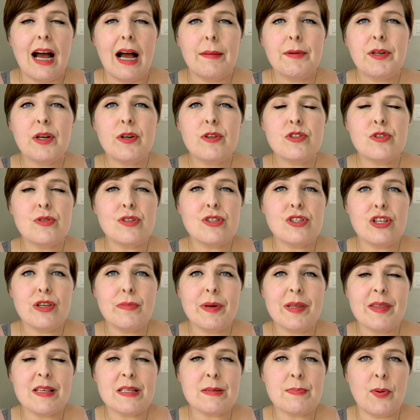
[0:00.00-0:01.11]
I'm going to assume
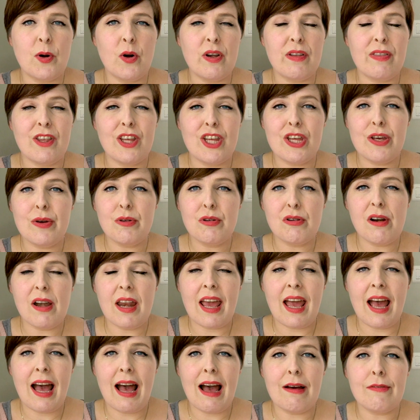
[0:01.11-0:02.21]
at this point that you
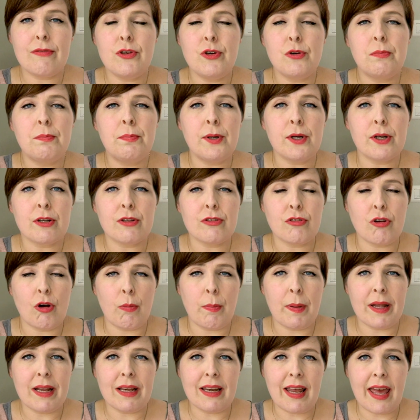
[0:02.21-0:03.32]
already have your book
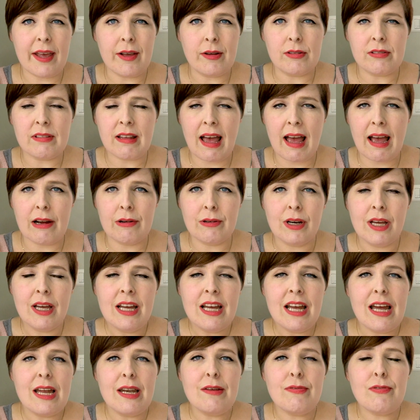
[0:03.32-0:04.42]
topic nailed down,
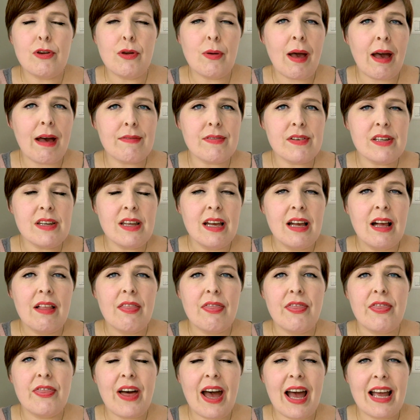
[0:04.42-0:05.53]
and if you haven't,
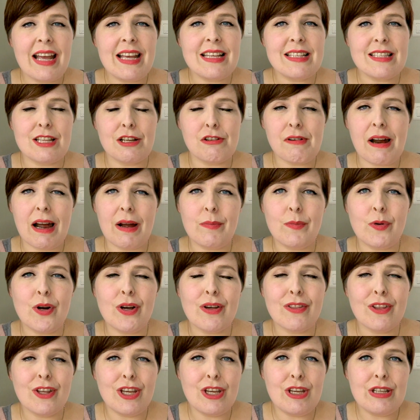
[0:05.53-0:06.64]
that is the
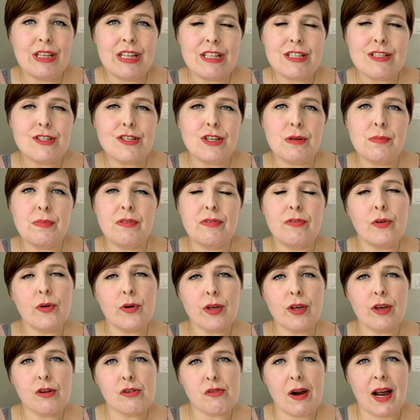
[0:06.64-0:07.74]
groundwork that you need to do before
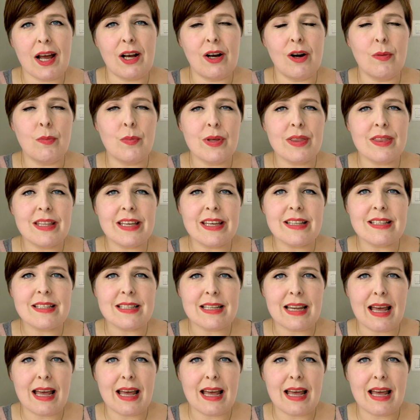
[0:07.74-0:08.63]
you crack on with these